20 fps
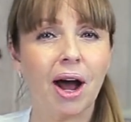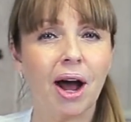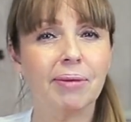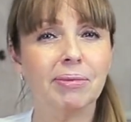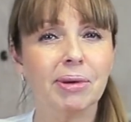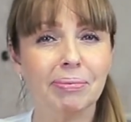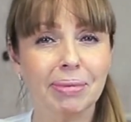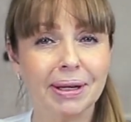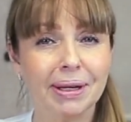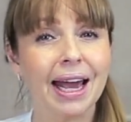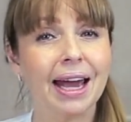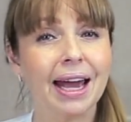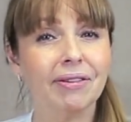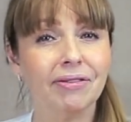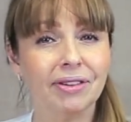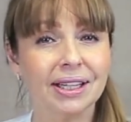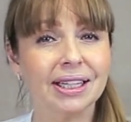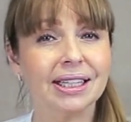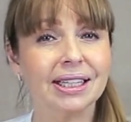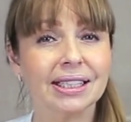I'm a big
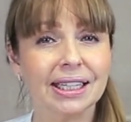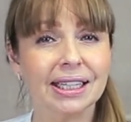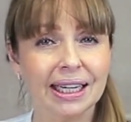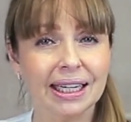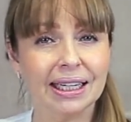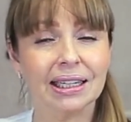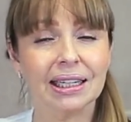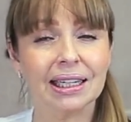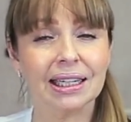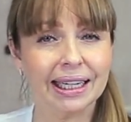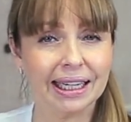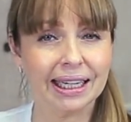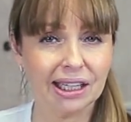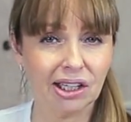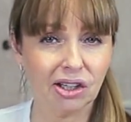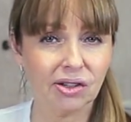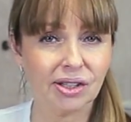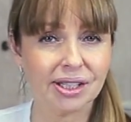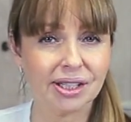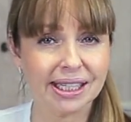advocate in
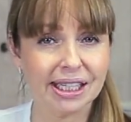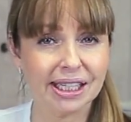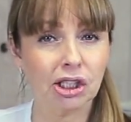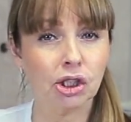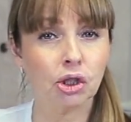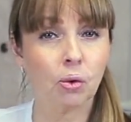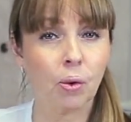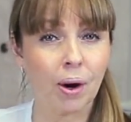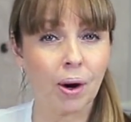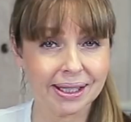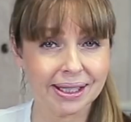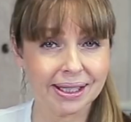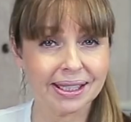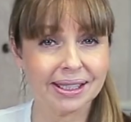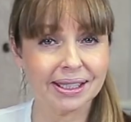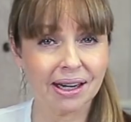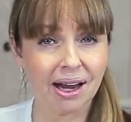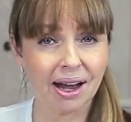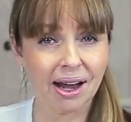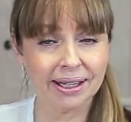cleaning your skin twice
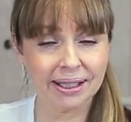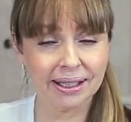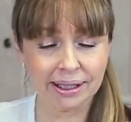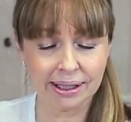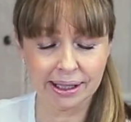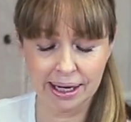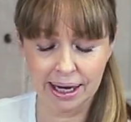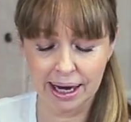at night.